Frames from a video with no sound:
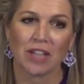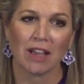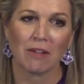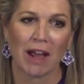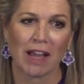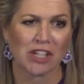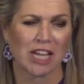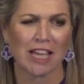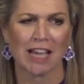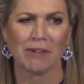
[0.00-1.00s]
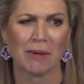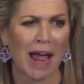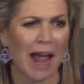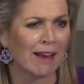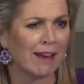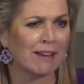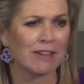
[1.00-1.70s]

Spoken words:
they were actually were handling